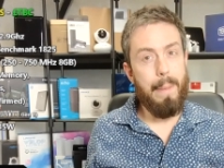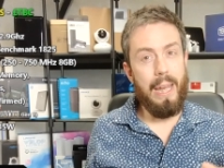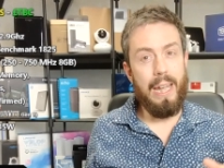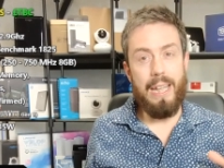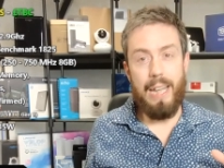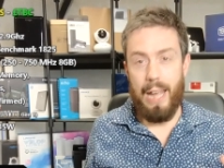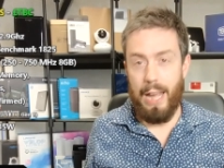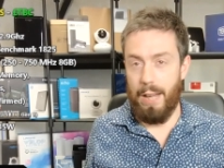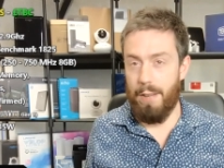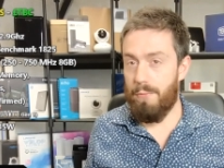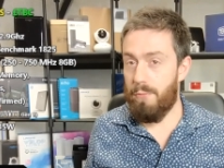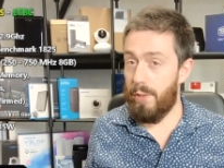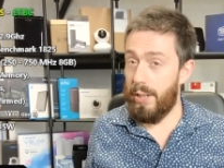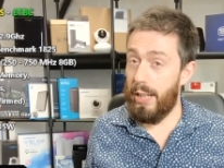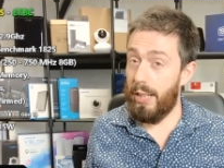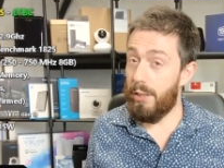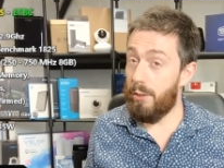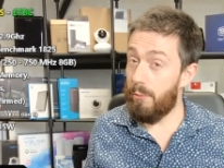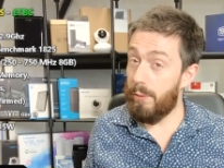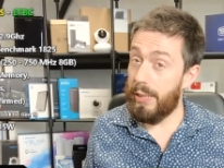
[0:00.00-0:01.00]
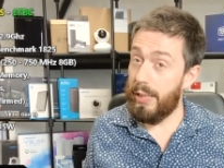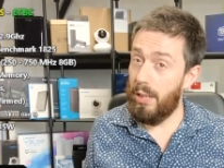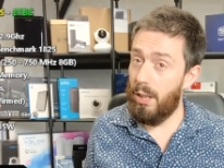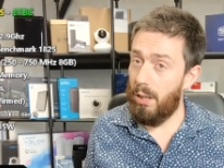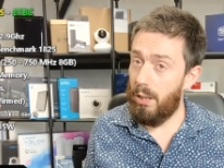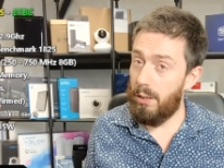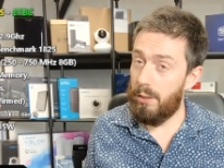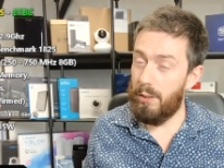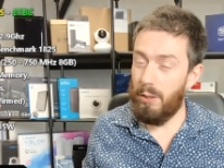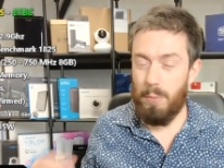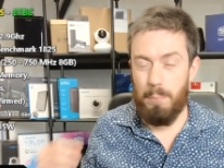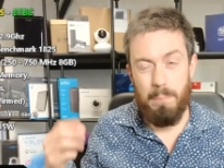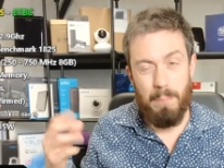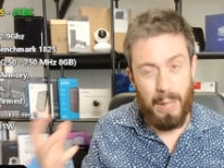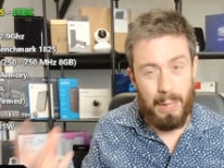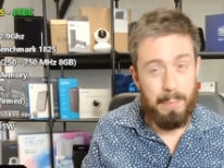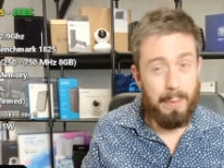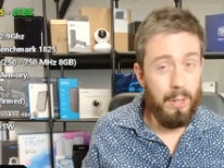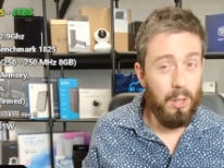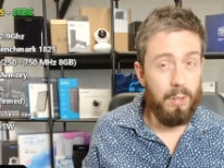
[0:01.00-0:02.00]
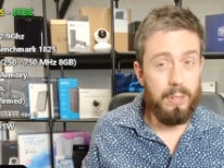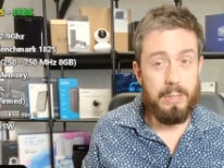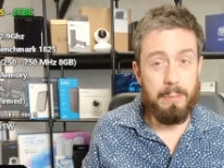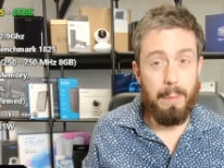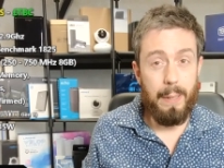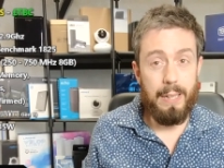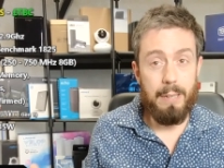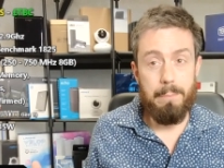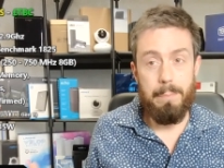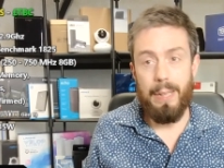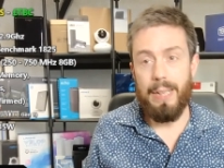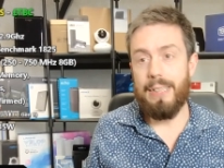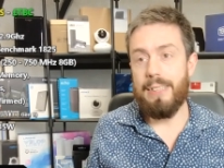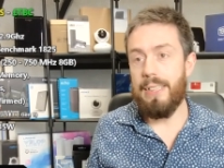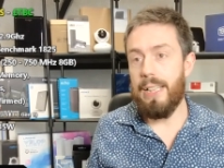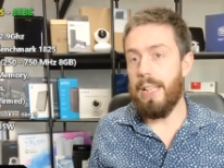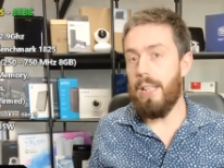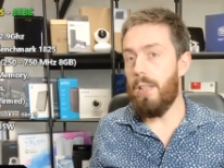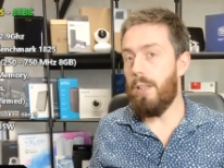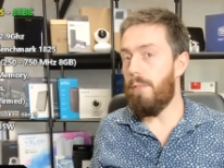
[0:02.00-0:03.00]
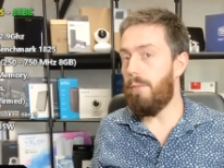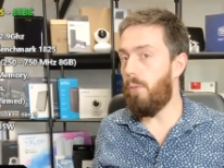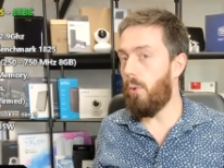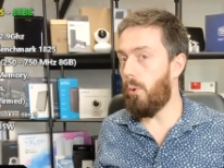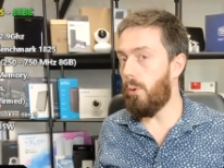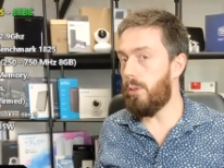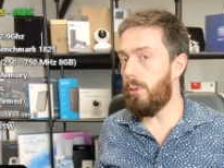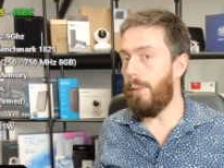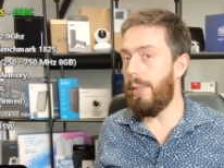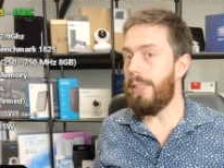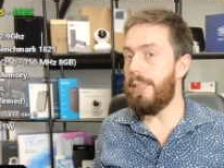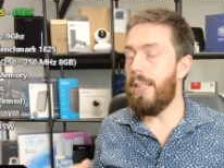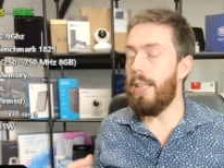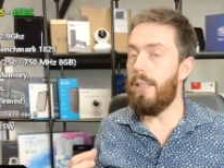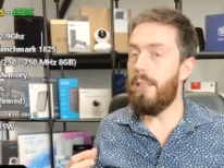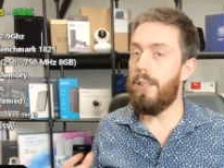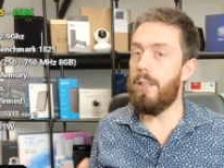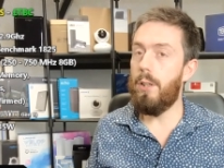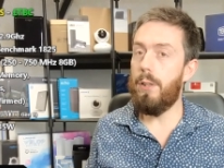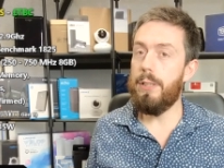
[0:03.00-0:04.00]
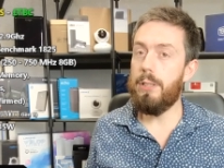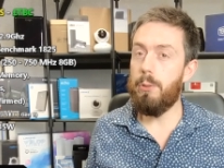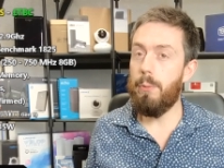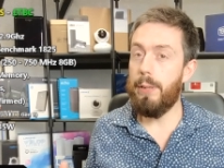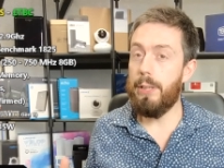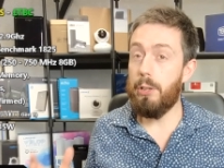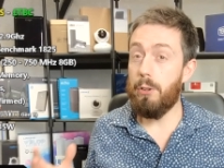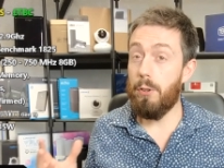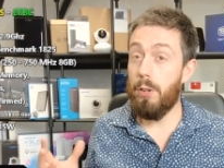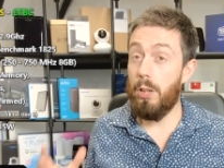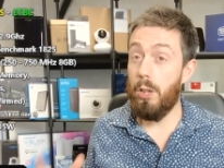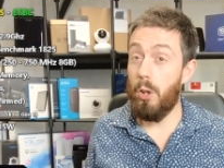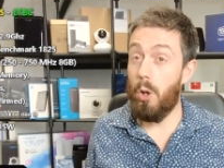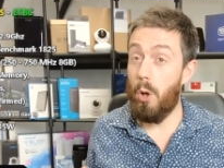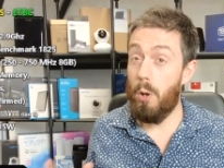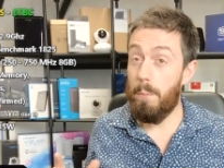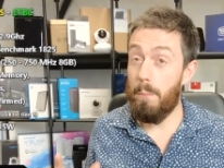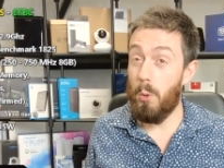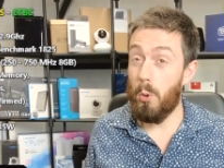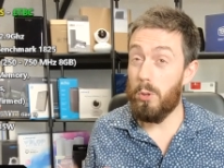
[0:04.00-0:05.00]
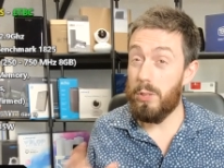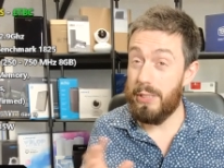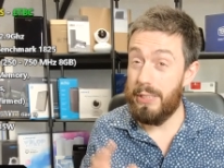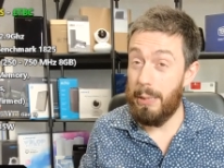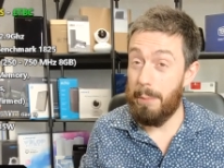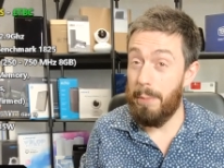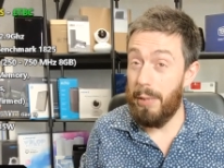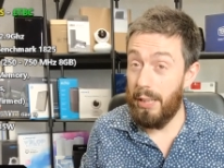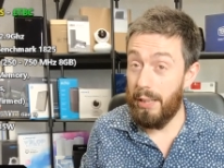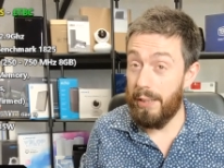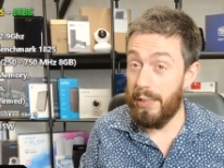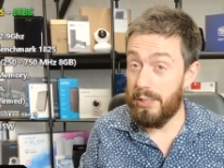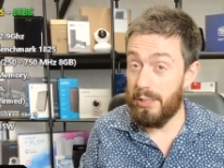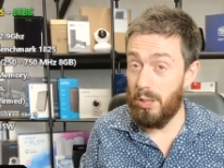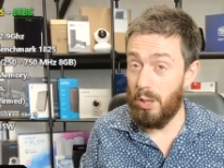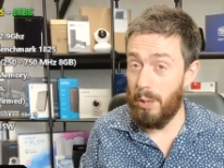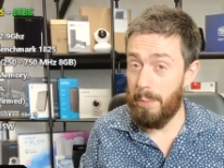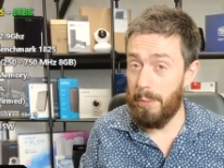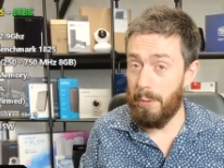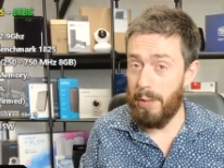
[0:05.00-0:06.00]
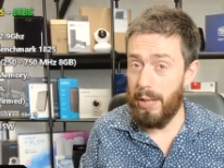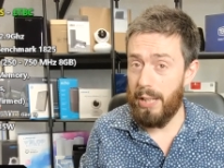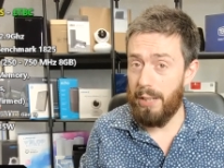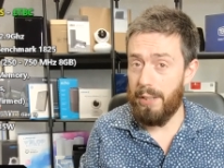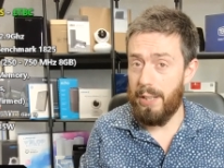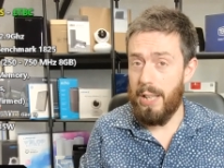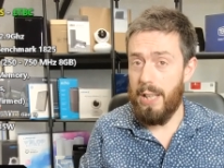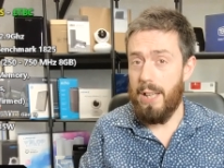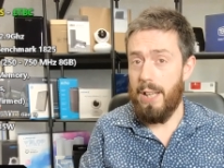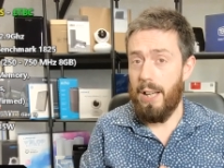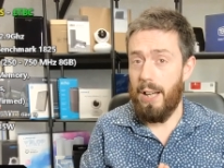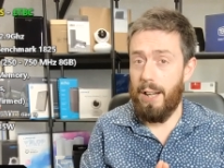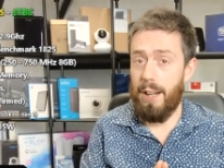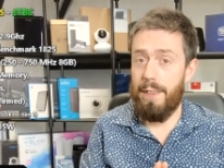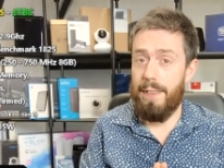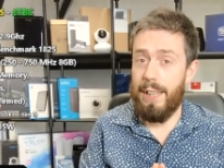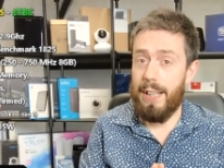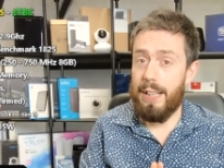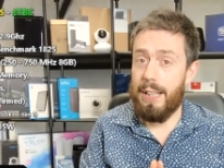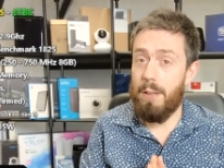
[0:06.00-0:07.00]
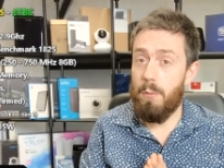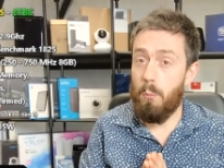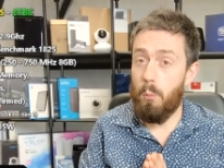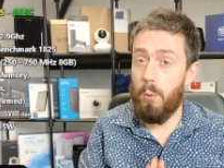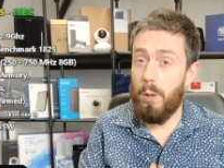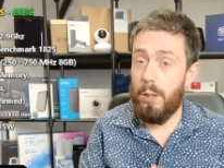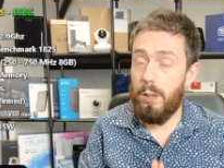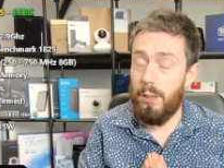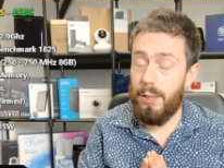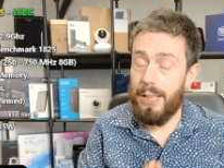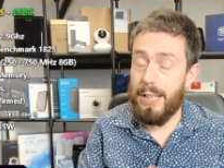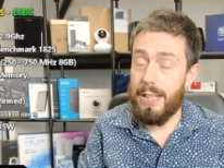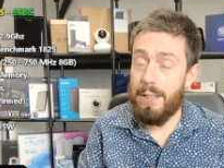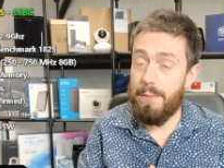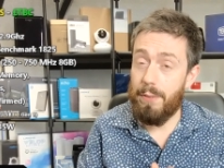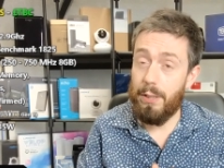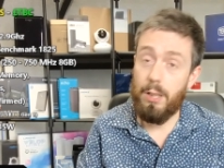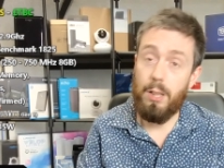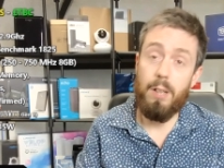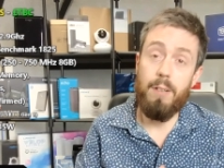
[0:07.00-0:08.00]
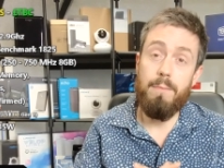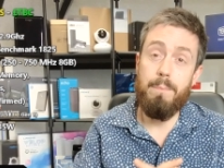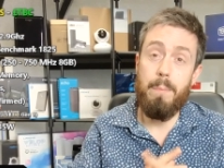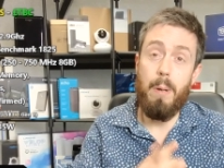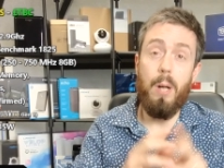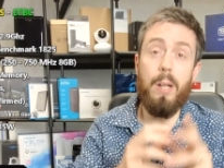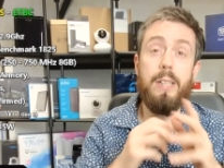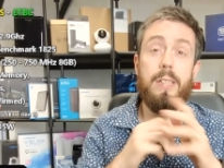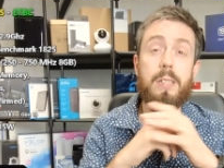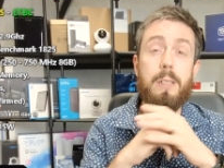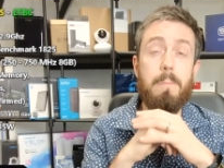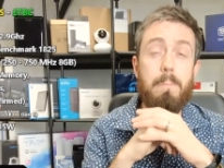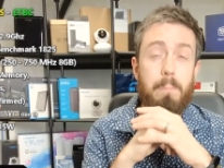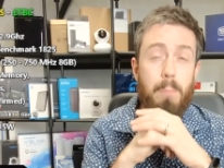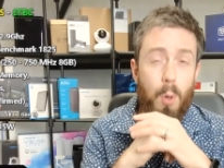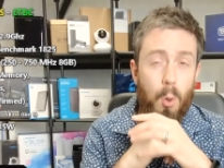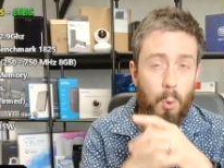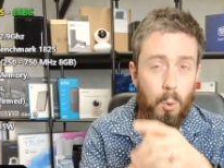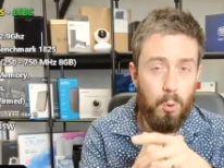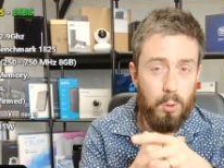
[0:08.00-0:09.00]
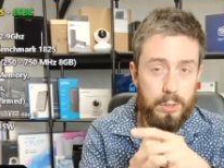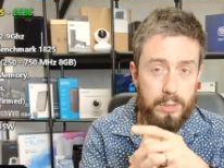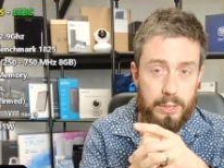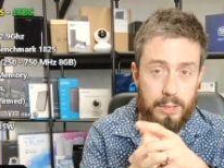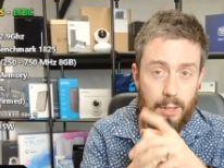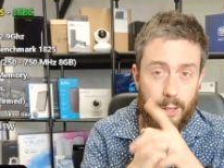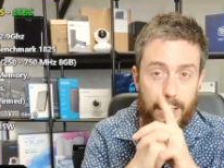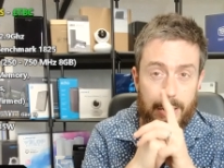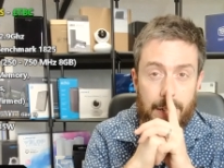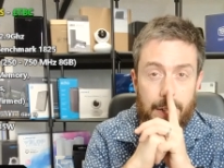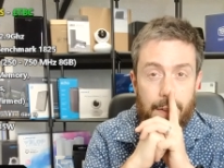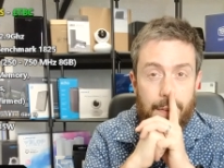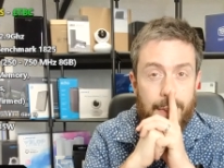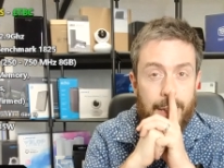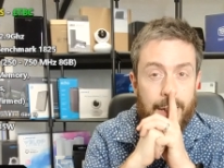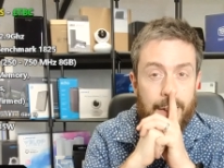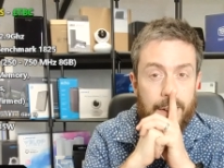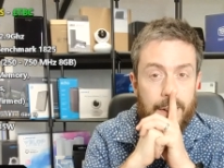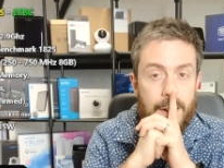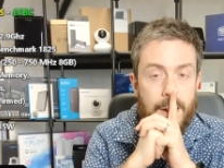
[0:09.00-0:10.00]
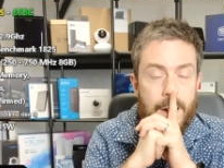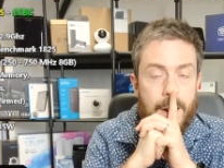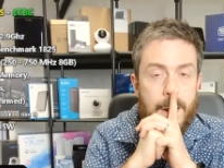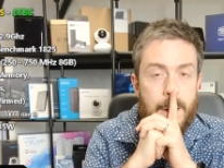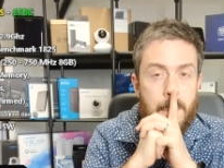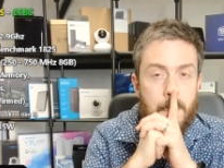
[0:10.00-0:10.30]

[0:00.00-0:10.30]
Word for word: But in every other regard, maybe not expandability, the four twenty and the nine twenty are a lot more similar this time around. And I think it will leave a lot of buyers to pause slightly and think,